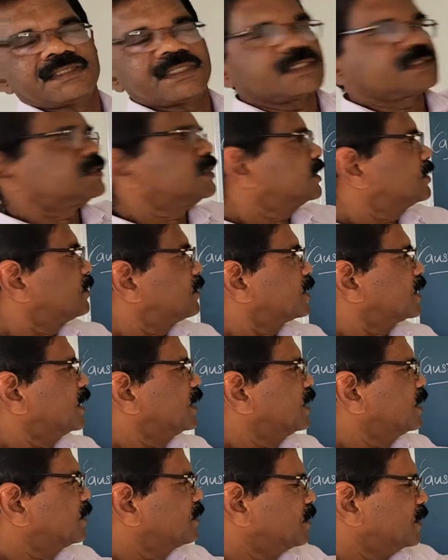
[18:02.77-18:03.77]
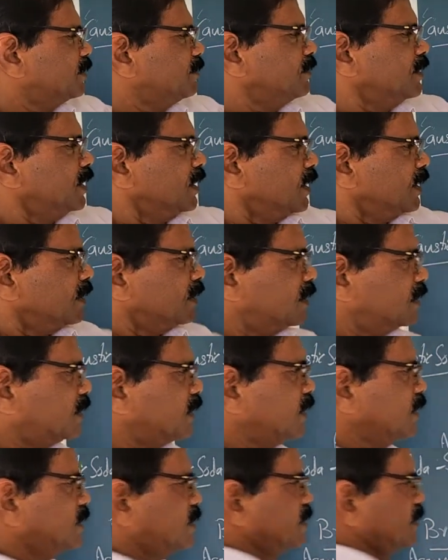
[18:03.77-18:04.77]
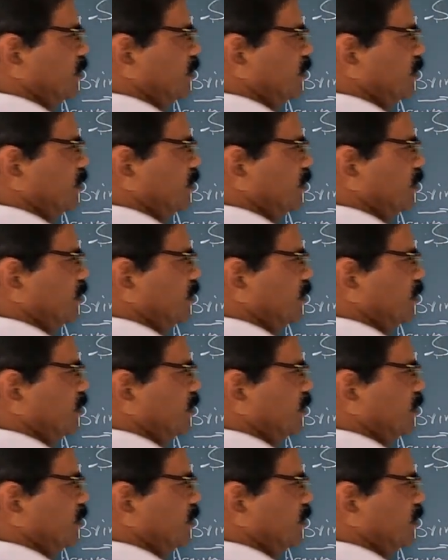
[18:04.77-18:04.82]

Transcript: exit for hydrogen. This is